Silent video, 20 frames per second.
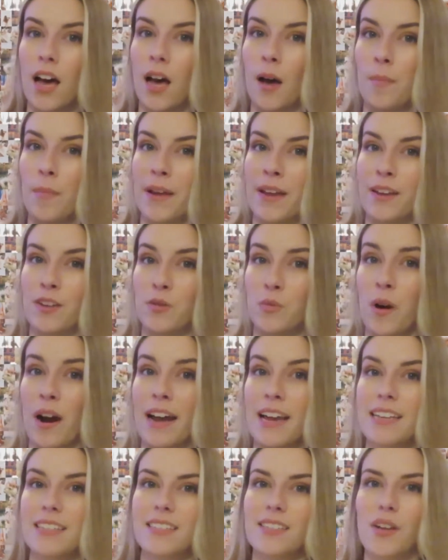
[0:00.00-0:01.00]
up it
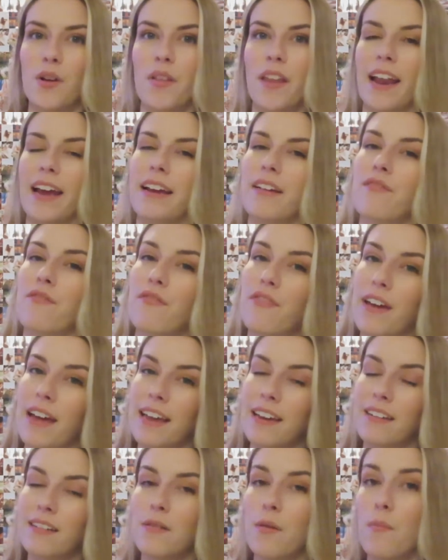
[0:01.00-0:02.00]
twice so that I can
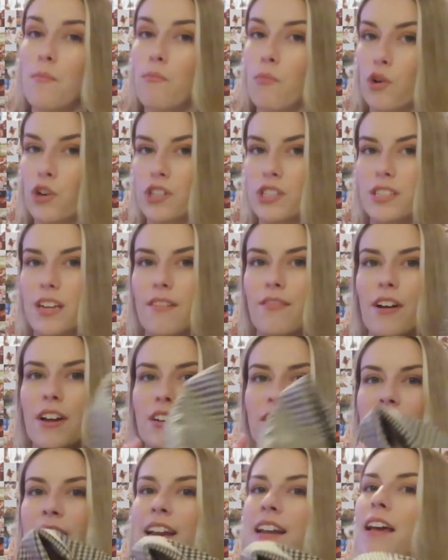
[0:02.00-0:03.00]
fit more stuff
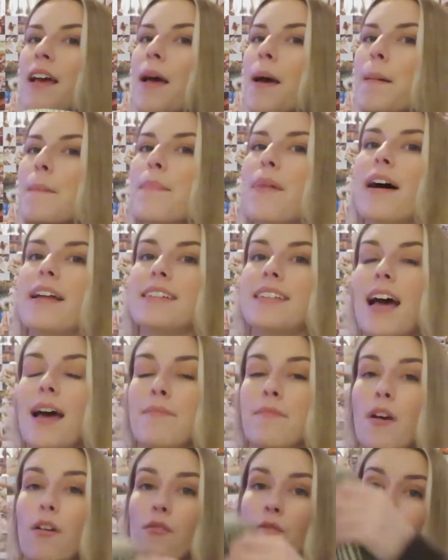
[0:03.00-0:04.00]
under it. But
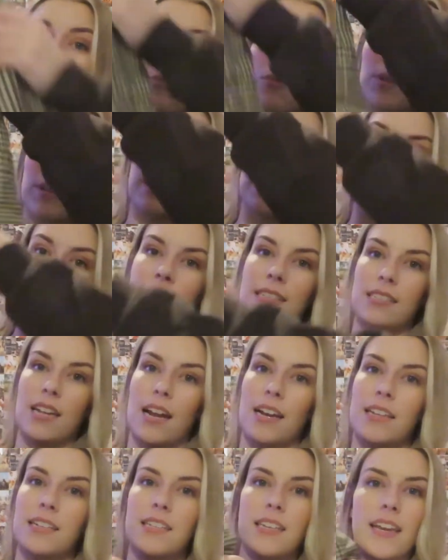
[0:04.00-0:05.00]
I'm really
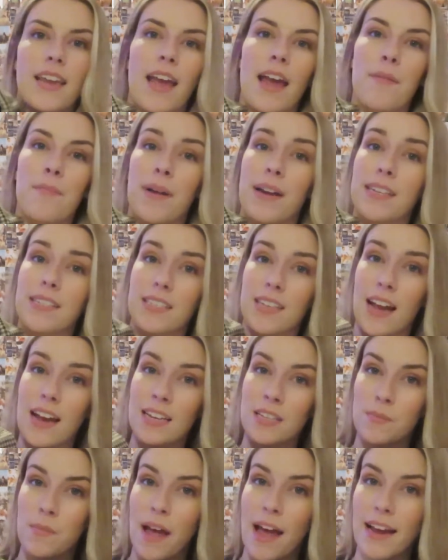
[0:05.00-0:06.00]
excited to get my
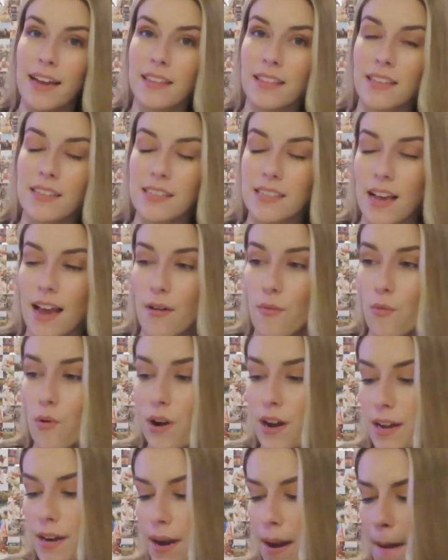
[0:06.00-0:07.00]
size back in this
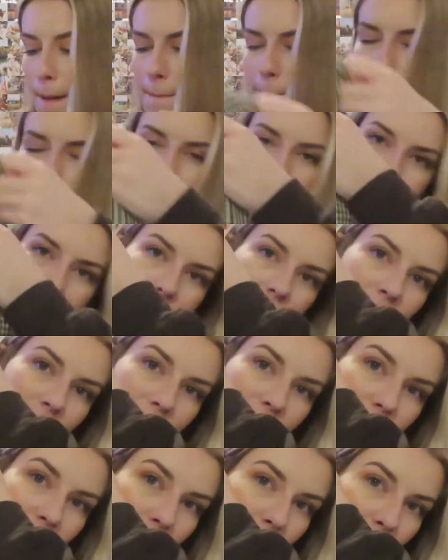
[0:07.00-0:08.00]
one.
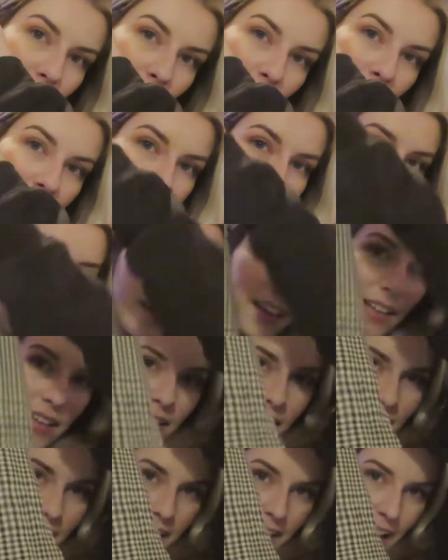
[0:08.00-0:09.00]
So
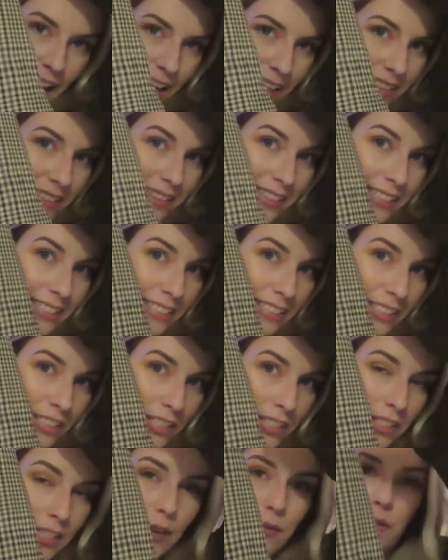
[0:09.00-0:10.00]
yeah, this is
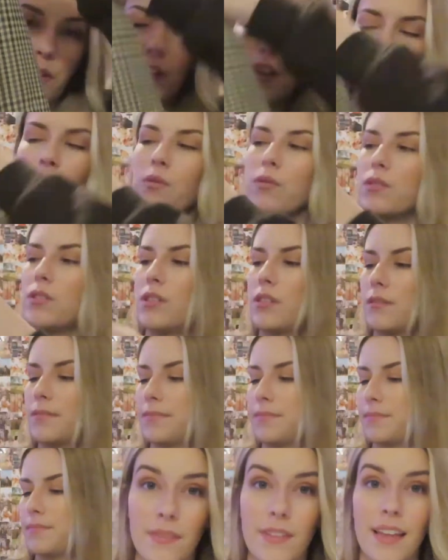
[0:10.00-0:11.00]
so cute.
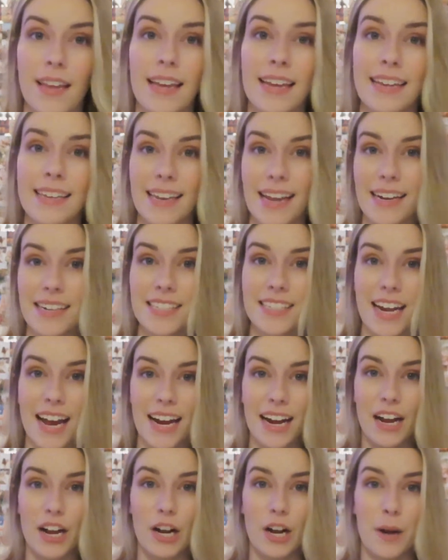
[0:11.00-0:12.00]
Next,
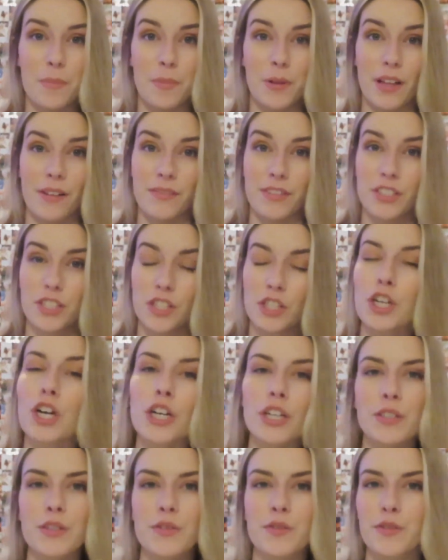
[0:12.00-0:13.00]
I got a couple of
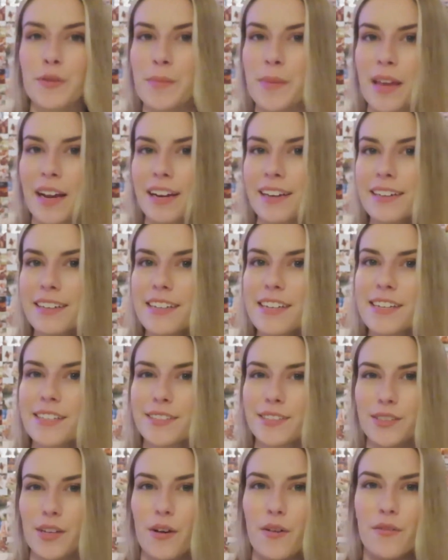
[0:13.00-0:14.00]
skirts from there.
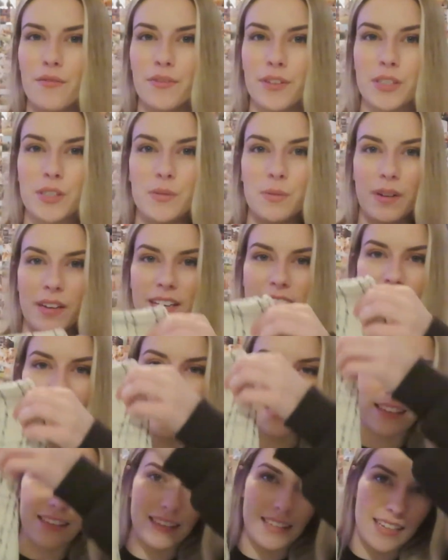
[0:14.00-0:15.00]
So first one
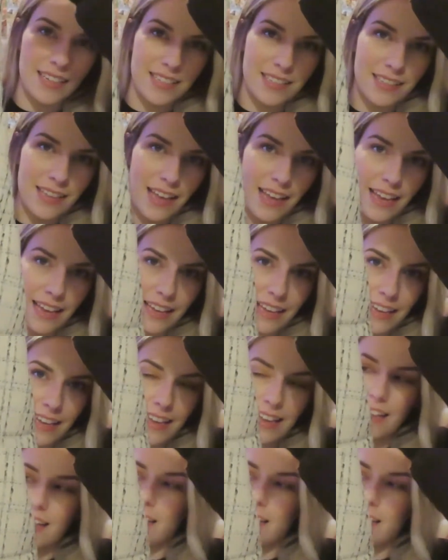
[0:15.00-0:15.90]
is this like